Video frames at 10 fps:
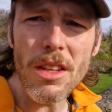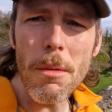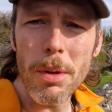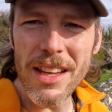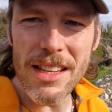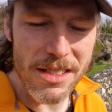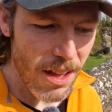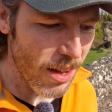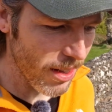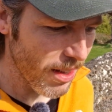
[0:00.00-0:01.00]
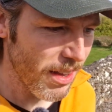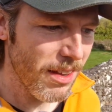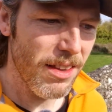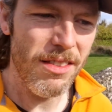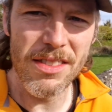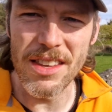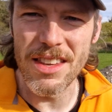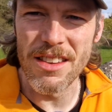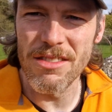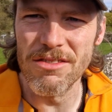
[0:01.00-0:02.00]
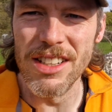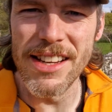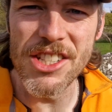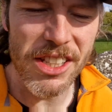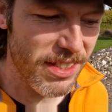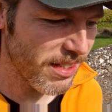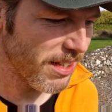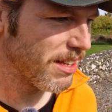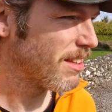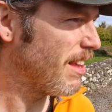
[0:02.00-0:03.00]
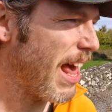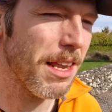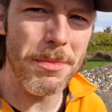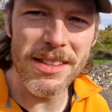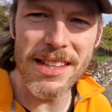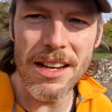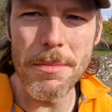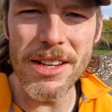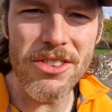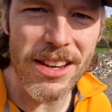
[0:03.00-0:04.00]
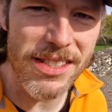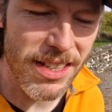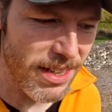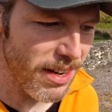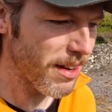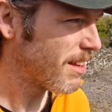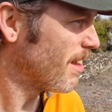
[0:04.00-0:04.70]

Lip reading: But it is not the religious elements that I'm interested in here.